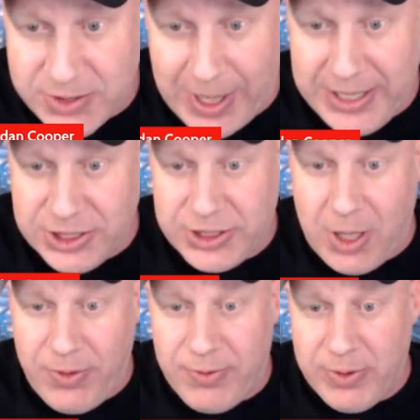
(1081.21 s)
So I could just
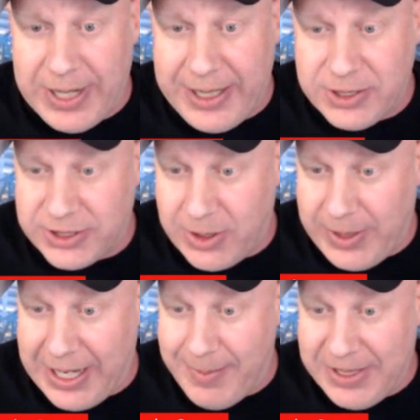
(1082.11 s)
go through it. I could just, I'm
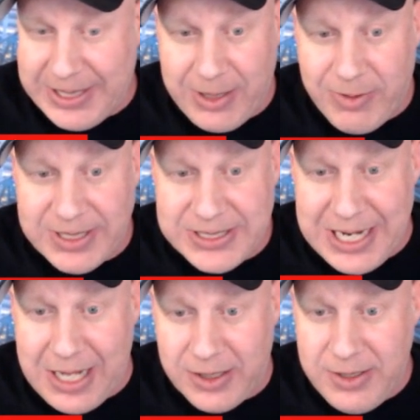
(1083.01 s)
going to take Grayson
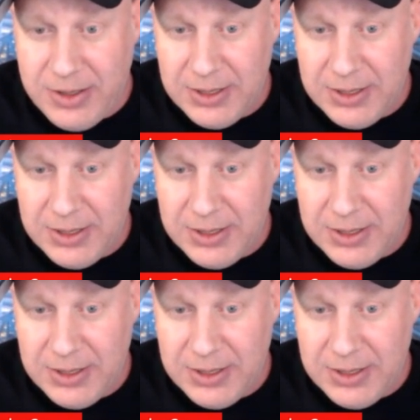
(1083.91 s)
Allen.